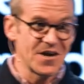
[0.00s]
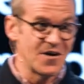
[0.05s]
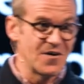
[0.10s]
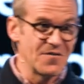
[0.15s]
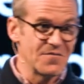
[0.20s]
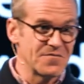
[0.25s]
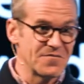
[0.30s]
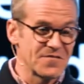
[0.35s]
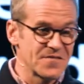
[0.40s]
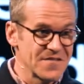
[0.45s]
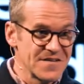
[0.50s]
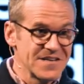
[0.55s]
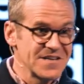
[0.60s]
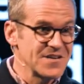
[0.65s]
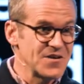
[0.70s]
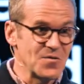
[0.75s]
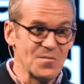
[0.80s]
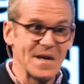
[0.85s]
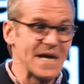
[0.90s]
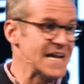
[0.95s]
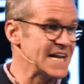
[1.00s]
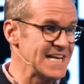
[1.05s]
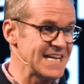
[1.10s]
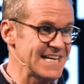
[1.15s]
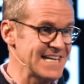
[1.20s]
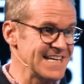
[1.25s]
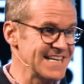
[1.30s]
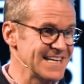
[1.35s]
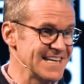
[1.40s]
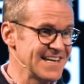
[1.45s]
of
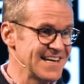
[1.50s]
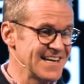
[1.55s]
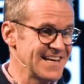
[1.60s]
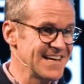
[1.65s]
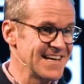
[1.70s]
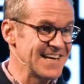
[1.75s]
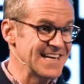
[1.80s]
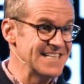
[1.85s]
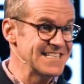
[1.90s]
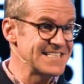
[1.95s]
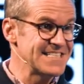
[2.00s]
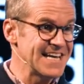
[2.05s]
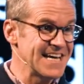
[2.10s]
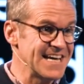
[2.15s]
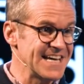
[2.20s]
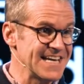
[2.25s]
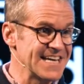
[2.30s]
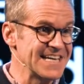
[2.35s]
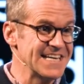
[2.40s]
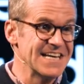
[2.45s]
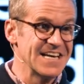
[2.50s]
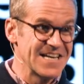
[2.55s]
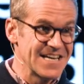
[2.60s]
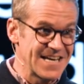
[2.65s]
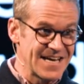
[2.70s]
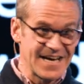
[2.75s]
humanity and say,